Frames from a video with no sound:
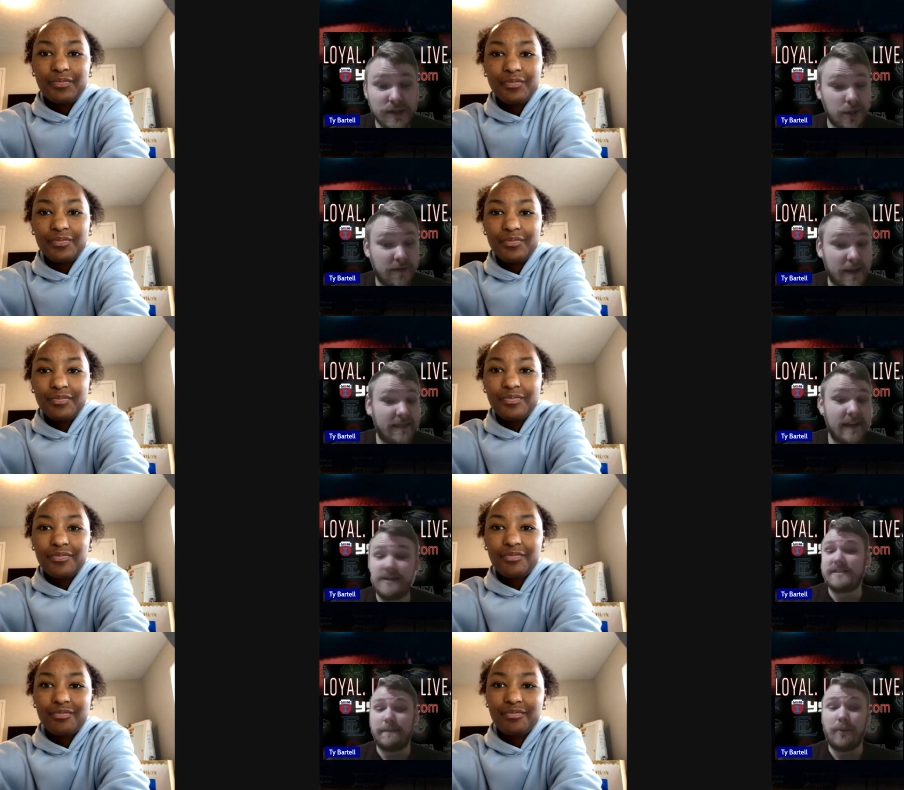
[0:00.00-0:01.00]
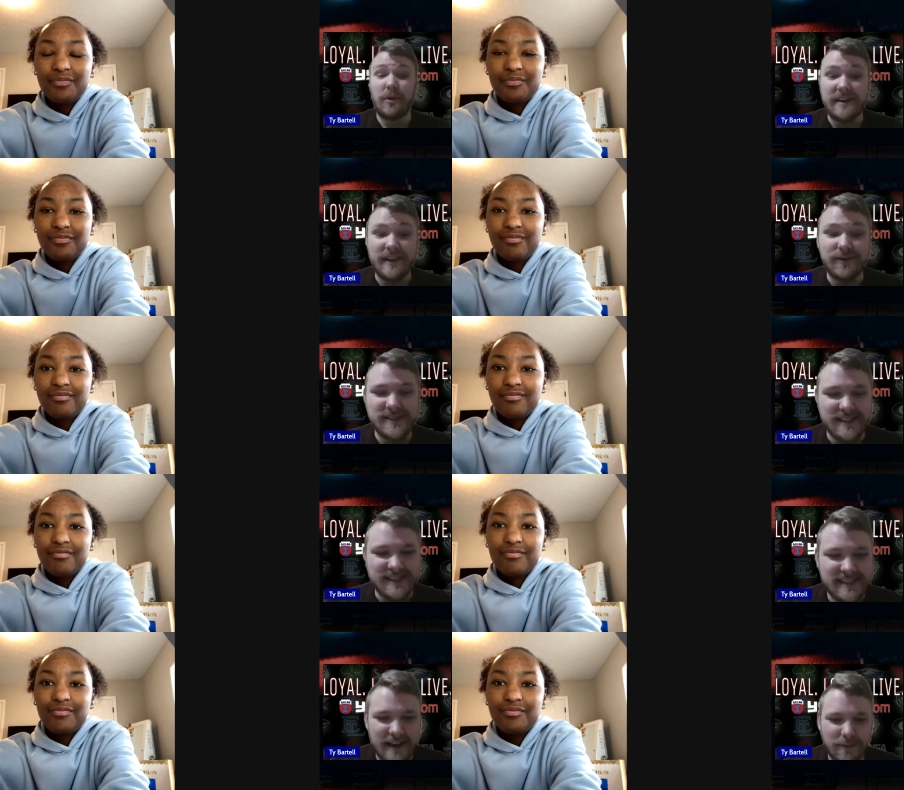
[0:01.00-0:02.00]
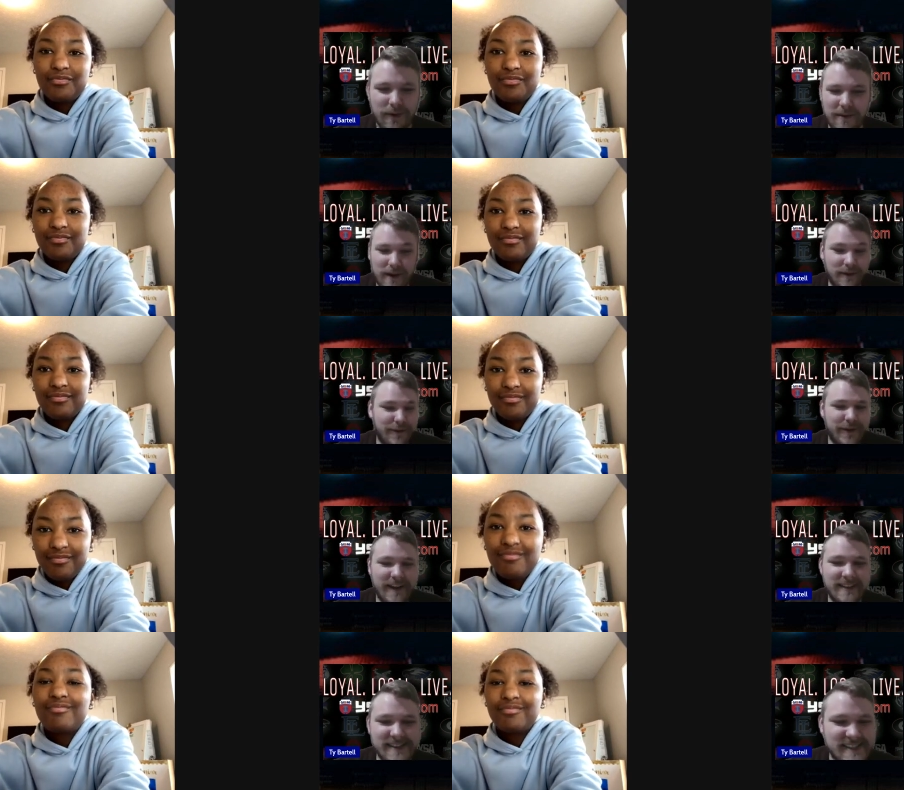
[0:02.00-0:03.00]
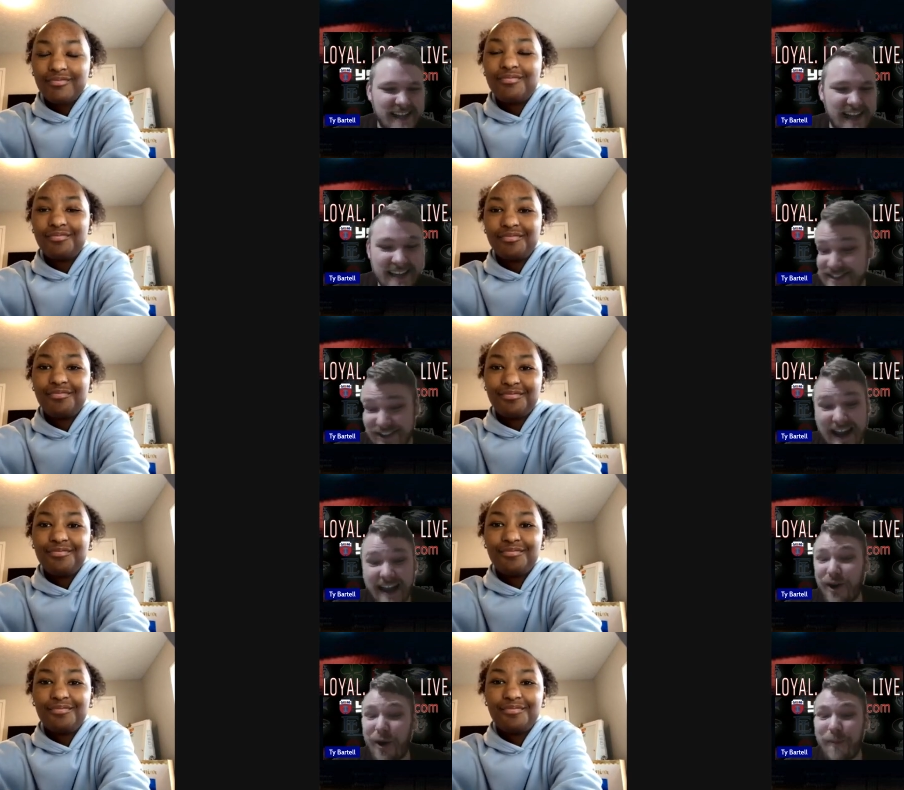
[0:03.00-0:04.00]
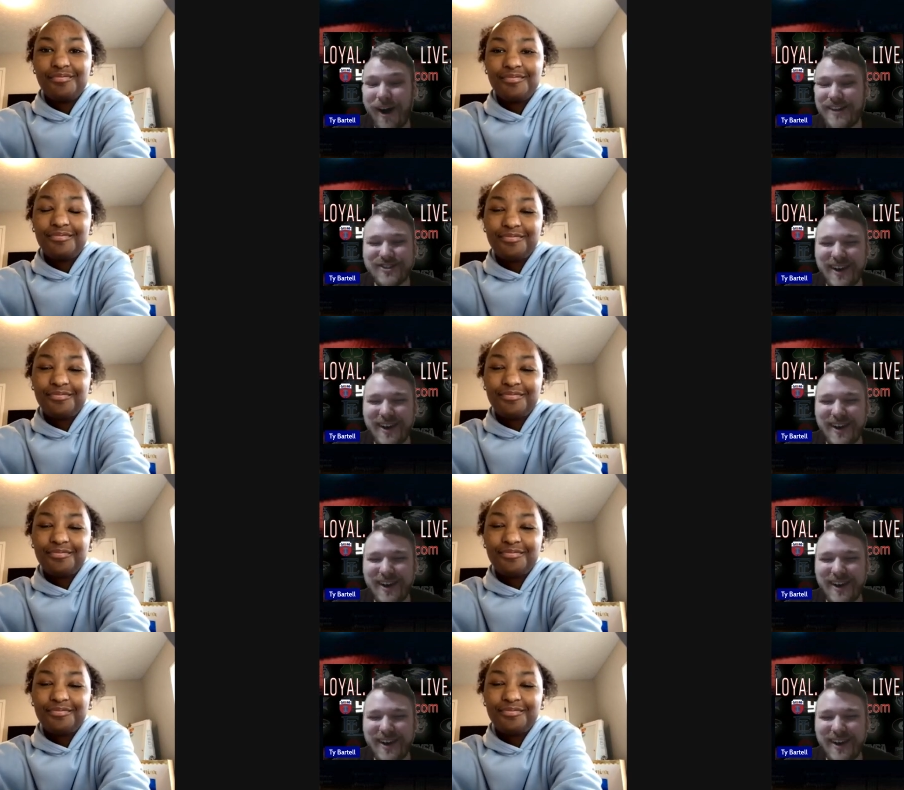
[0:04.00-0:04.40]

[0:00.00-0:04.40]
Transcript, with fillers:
Speaker 1: who have been there to support you since day one, whether they're in the stands, they're at home watching on